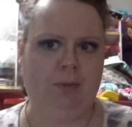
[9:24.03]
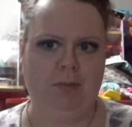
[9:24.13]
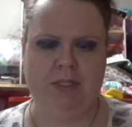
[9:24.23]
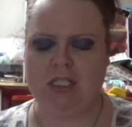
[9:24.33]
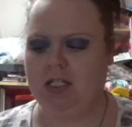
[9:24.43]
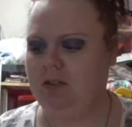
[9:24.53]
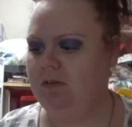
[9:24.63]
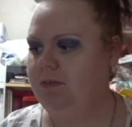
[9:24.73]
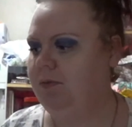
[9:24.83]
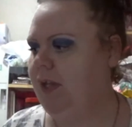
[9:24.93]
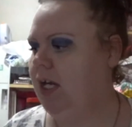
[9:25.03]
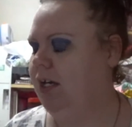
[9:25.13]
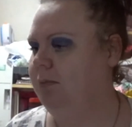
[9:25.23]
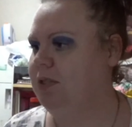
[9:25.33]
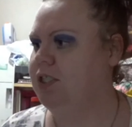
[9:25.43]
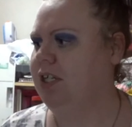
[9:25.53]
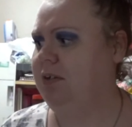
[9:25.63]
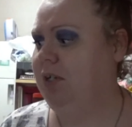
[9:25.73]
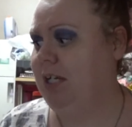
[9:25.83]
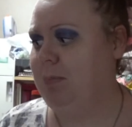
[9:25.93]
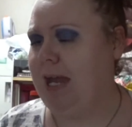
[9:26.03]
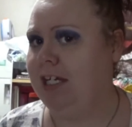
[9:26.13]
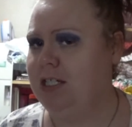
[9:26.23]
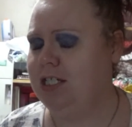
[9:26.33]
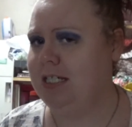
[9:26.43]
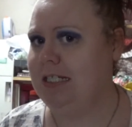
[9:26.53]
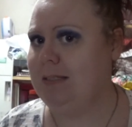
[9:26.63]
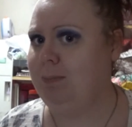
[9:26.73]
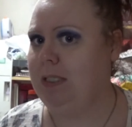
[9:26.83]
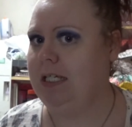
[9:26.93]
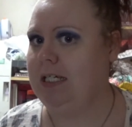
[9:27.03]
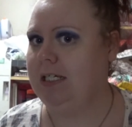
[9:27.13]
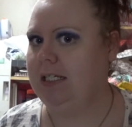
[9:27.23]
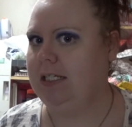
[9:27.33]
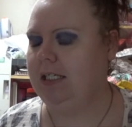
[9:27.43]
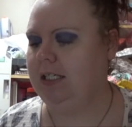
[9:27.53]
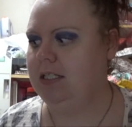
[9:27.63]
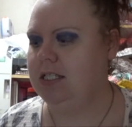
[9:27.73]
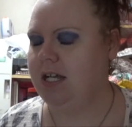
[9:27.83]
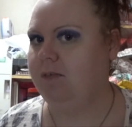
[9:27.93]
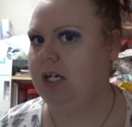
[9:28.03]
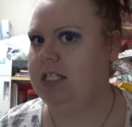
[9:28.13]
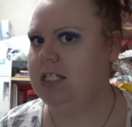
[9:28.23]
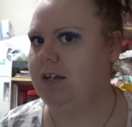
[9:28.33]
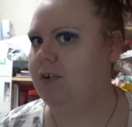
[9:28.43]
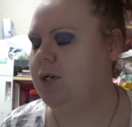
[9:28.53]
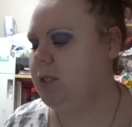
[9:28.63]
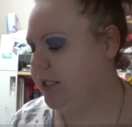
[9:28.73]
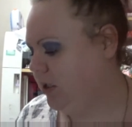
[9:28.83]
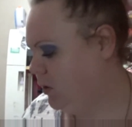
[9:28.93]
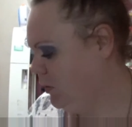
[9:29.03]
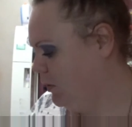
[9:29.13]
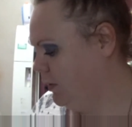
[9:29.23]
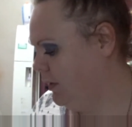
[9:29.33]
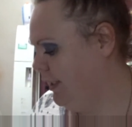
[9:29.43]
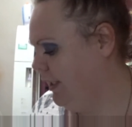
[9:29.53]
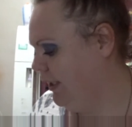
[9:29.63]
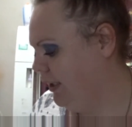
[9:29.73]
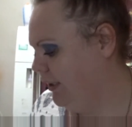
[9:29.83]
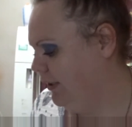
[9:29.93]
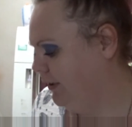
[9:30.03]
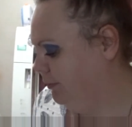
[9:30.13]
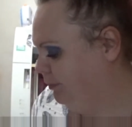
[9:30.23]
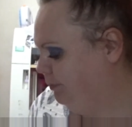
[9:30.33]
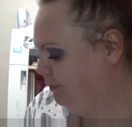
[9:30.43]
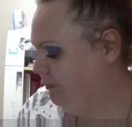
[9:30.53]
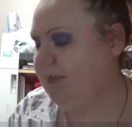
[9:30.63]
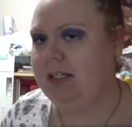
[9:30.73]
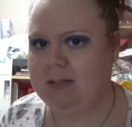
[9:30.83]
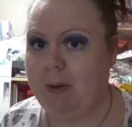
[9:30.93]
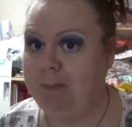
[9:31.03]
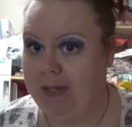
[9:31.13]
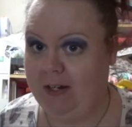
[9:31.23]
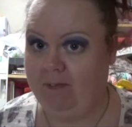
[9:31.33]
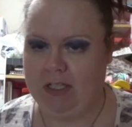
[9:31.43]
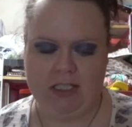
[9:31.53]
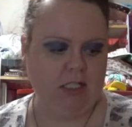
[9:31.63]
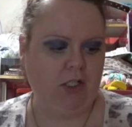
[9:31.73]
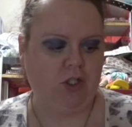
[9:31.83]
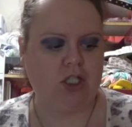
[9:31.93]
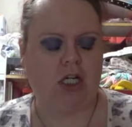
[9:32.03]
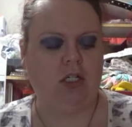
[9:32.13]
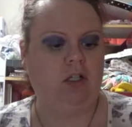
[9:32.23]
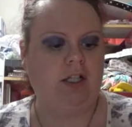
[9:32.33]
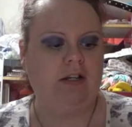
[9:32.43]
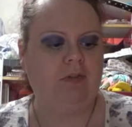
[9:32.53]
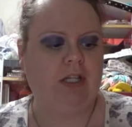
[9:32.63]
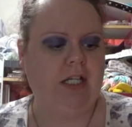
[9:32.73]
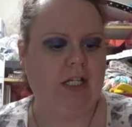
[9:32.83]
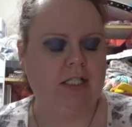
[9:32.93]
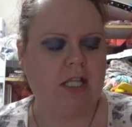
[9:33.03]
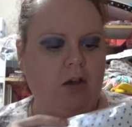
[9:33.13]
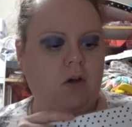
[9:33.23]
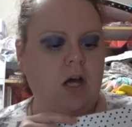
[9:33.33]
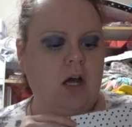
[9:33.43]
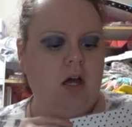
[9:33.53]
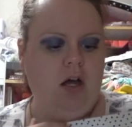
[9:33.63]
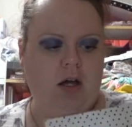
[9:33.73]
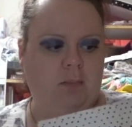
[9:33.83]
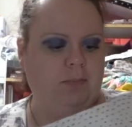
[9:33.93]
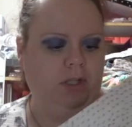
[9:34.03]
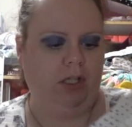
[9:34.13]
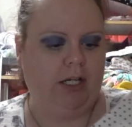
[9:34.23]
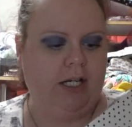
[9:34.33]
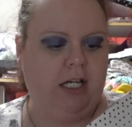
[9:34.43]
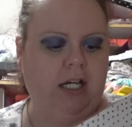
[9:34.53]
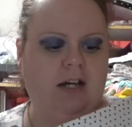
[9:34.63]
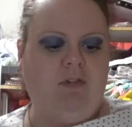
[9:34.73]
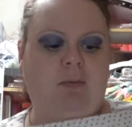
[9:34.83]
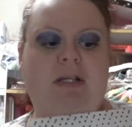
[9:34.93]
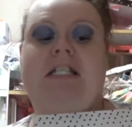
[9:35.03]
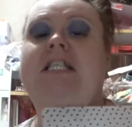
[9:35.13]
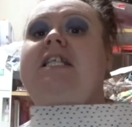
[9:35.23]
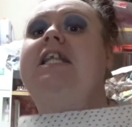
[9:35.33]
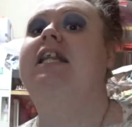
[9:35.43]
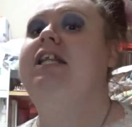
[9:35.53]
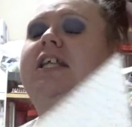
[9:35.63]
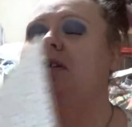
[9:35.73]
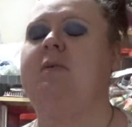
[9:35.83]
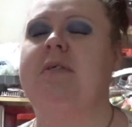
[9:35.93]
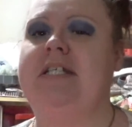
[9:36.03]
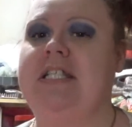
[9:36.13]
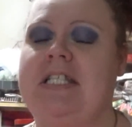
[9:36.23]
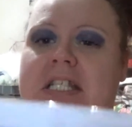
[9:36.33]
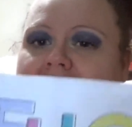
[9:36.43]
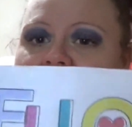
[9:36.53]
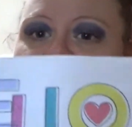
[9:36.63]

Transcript: up the journal and show you any pages because I've got stuff wrote down and it's my manifesting journal and everything. So, but like, I've got my Slytherin stickers